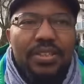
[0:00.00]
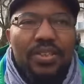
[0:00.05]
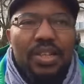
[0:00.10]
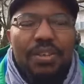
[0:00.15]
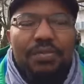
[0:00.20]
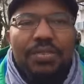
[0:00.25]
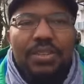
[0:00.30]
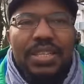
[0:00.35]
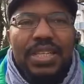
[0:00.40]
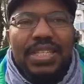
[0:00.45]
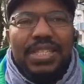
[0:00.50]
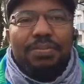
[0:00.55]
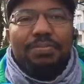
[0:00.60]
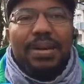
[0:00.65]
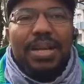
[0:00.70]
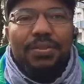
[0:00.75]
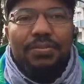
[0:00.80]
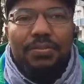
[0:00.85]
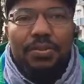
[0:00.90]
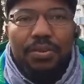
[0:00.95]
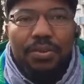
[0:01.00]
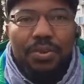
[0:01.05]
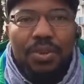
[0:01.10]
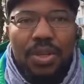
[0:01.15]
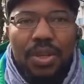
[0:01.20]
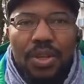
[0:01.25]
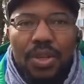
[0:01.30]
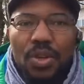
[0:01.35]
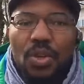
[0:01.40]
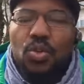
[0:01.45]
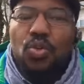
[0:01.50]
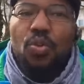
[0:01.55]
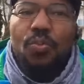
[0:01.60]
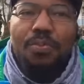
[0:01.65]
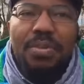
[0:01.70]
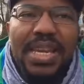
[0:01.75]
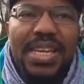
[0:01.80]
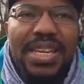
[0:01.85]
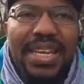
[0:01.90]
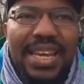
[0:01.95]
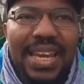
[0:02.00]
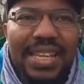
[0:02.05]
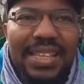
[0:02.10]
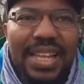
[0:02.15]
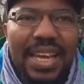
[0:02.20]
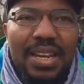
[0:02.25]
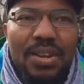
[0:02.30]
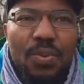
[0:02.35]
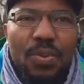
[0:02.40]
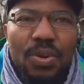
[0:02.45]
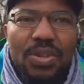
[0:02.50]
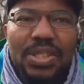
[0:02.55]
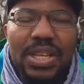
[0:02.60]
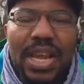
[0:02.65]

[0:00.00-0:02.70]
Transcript: even this smartphone to meet the elderly ones?